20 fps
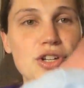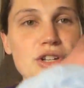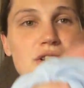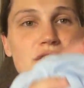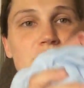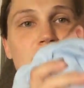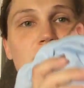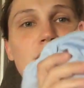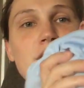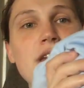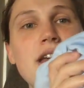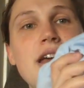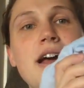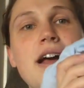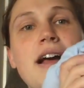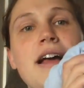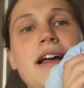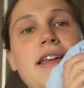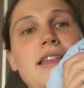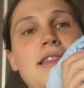So
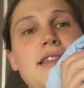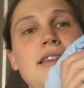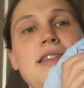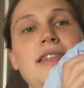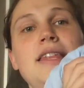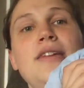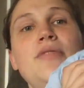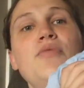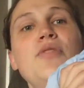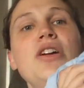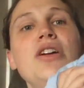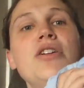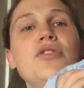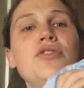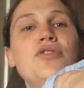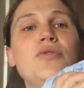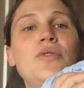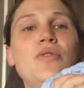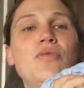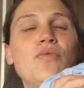yeah, I think that we are
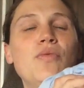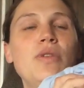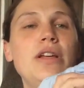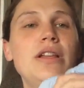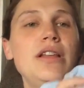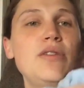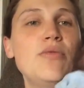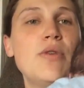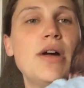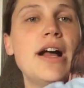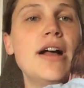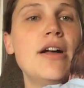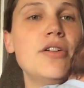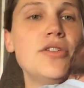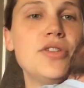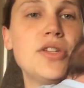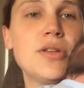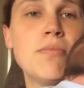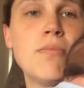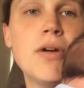doing really
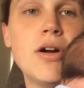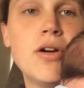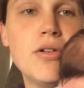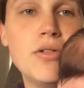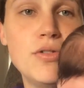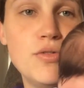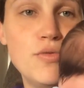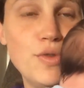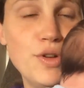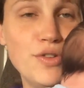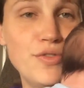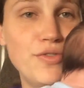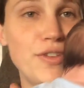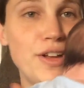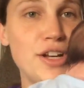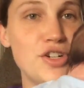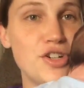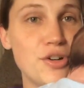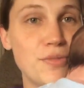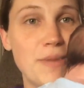well. Tomorrow we'll
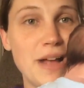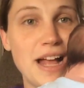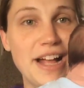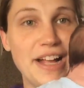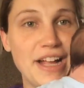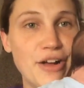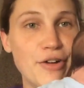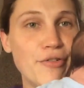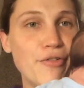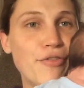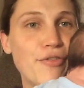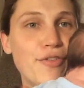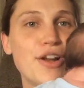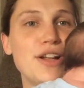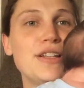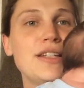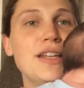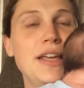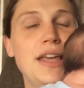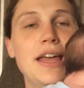venture back out
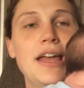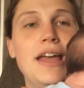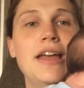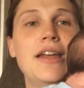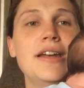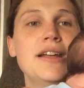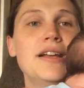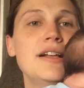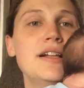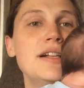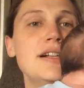front again.